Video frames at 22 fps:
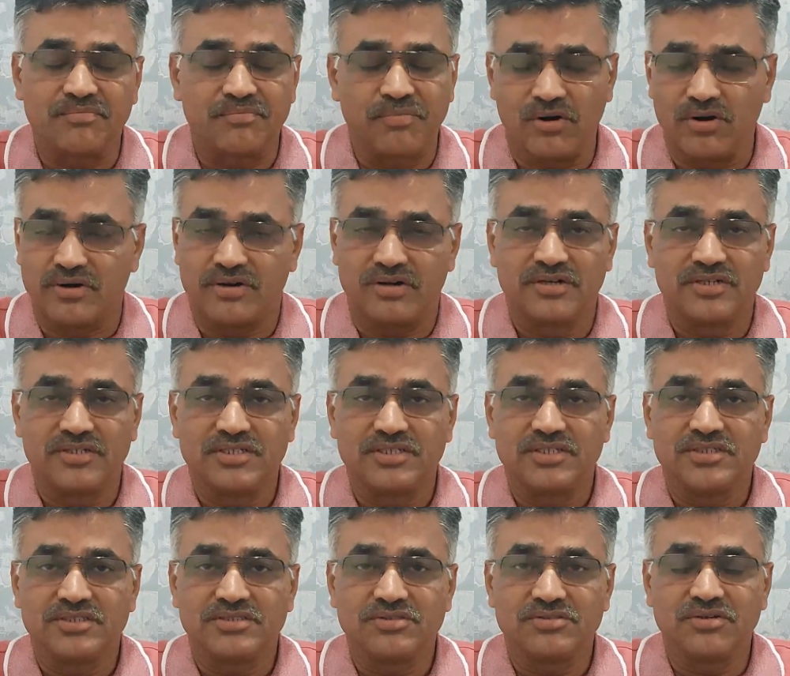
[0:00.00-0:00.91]
pond.
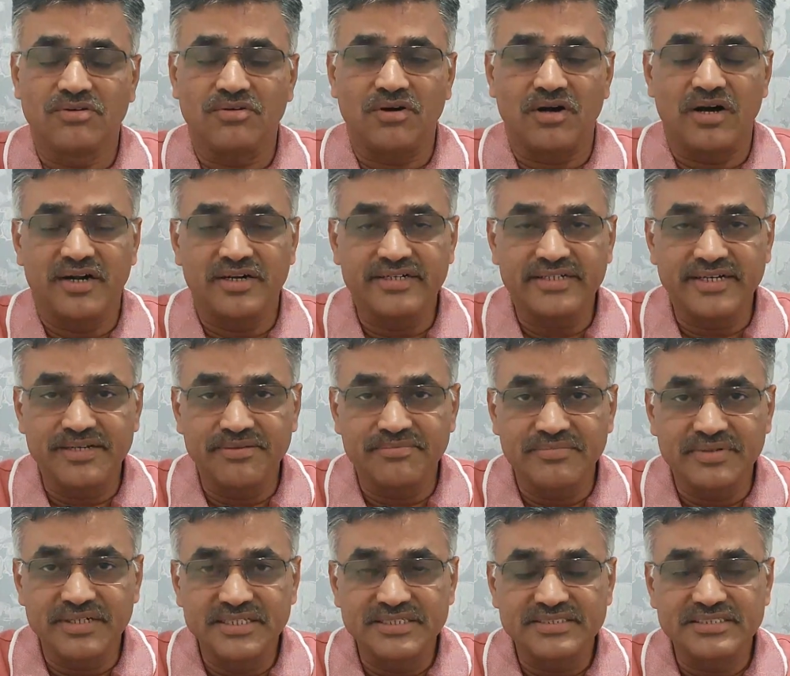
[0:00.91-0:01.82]
So on
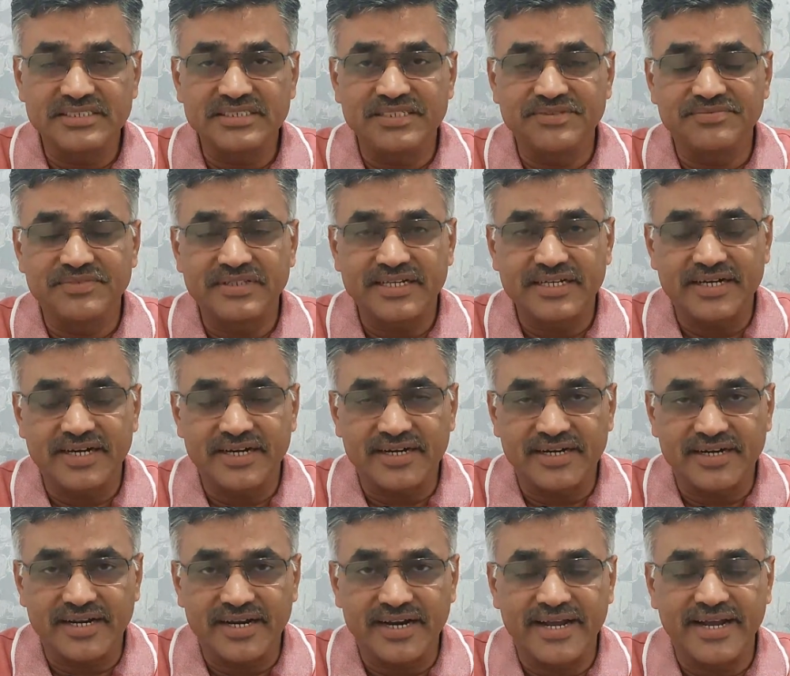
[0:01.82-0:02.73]
that basis, if they
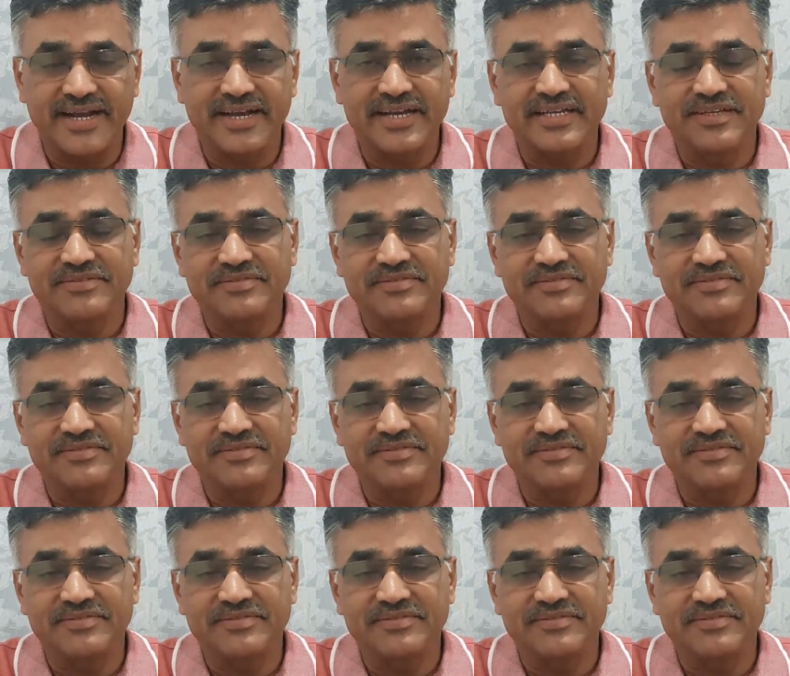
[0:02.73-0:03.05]
can track,